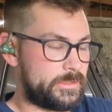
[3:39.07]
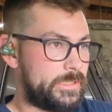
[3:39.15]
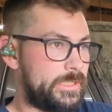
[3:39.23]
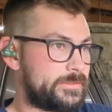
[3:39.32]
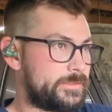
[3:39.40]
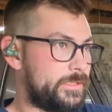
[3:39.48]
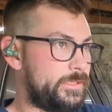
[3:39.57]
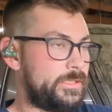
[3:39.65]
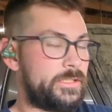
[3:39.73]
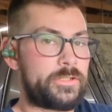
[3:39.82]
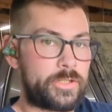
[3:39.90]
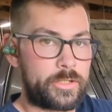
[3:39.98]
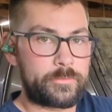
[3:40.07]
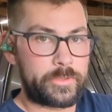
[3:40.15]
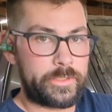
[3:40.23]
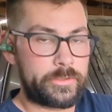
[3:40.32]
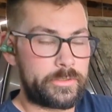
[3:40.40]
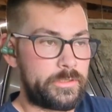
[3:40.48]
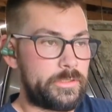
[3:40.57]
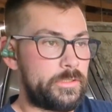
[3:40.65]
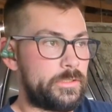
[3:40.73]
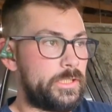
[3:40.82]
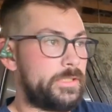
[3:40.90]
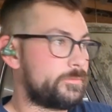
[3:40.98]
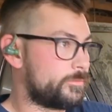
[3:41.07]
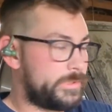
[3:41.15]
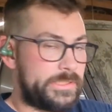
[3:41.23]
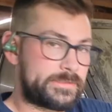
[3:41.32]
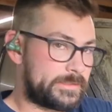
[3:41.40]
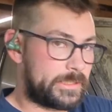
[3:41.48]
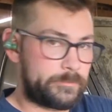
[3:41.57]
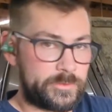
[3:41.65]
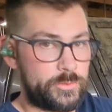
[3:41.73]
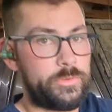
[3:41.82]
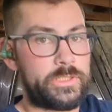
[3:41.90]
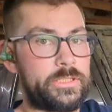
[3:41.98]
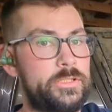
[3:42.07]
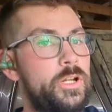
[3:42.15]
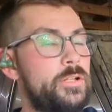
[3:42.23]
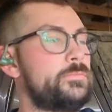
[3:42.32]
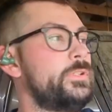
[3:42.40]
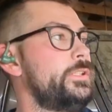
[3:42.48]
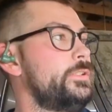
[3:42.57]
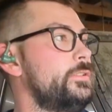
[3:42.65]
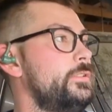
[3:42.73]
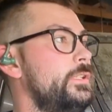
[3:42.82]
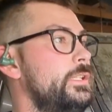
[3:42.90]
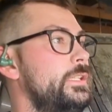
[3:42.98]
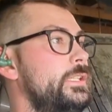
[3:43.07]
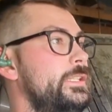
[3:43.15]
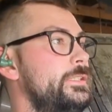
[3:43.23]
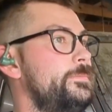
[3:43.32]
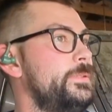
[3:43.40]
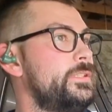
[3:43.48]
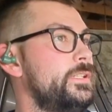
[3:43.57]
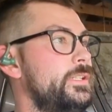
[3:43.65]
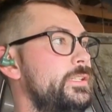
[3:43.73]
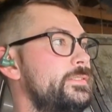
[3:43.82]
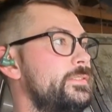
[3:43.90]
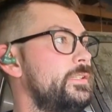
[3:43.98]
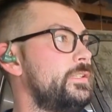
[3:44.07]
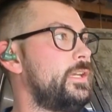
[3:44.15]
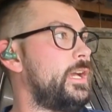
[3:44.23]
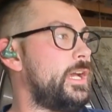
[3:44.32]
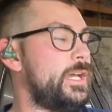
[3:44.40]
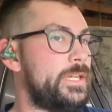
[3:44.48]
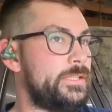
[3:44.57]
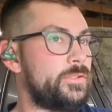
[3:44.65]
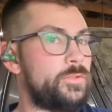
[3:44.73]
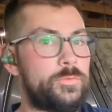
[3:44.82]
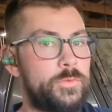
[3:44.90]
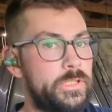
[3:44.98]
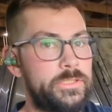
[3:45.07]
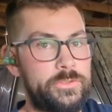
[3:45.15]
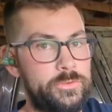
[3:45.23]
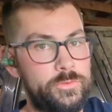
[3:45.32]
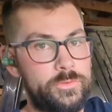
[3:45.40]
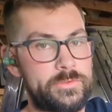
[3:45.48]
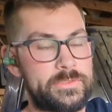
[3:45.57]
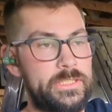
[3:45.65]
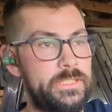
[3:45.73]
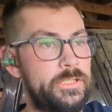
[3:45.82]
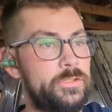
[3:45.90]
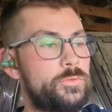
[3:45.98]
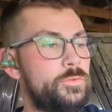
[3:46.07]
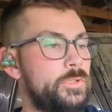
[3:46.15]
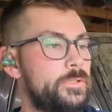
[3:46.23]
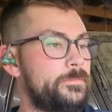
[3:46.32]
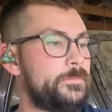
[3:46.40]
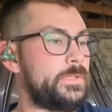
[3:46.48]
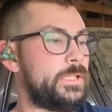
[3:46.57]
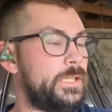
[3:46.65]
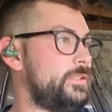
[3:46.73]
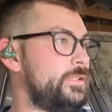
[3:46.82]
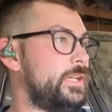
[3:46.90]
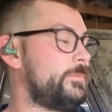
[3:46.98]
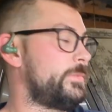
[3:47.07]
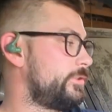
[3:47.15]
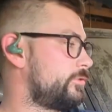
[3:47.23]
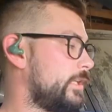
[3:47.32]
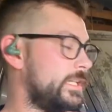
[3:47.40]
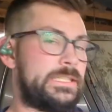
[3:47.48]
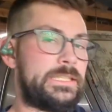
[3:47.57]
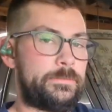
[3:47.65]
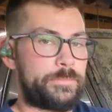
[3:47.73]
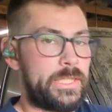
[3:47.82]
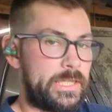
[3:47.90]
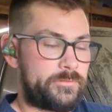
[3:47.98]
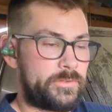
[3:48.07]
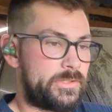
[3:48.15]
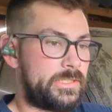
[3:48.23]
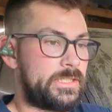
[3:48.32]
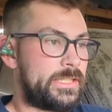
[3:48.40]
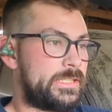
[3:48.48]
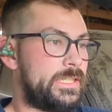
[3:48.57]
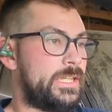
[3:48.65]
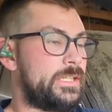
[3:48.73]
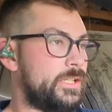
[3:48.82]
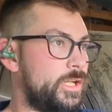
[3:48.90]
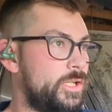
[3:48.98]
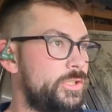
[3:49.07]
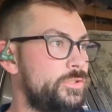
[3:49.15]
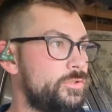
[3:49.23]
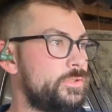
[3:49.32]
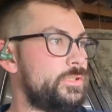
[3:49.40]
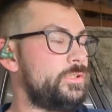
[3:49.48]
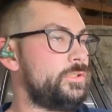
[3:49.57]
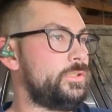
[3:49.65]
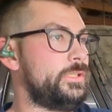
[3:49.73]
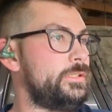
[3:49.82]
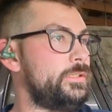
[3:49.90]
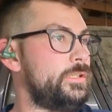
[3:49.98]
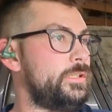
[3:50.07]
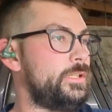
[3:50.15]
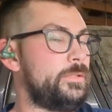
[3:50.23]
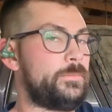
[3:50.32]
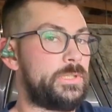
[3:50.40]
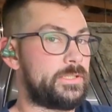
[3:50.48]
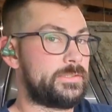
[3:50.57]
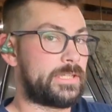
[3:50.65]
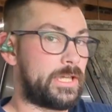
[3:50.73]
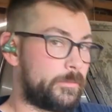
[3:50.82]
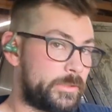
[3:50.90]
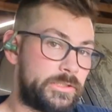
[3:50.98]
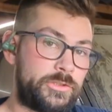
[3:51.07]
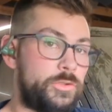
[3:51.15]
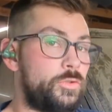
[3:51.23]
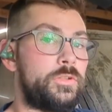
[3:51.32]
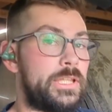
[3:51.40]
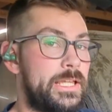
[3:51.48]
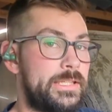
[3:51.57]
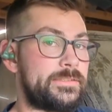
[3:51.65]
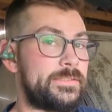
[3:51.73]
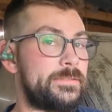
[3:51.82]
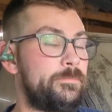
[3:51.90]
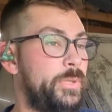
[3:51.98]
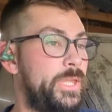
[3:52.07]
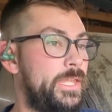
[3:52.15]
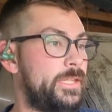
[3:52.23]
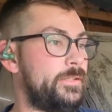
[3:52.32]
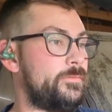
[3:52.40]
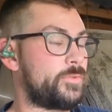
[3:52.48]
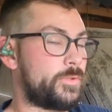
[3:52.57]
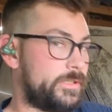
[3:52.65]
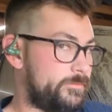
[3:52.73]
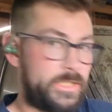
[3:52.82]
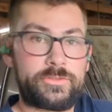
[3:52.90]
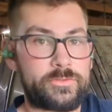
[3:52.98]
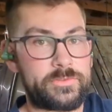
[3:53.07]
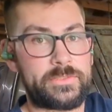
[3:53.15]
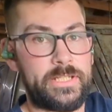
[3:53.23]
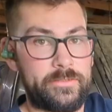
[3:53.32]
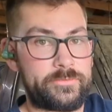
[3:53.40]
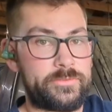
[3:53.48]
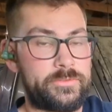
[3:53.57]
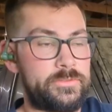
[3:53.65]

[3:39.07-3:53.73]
It's going to get a carburetor. And the reason I'm doing a carburetor is because I don't want to use an intercooler. I'm going to try to keep everything I can under the hood because I'm going to utilize this bed for adventure stuff.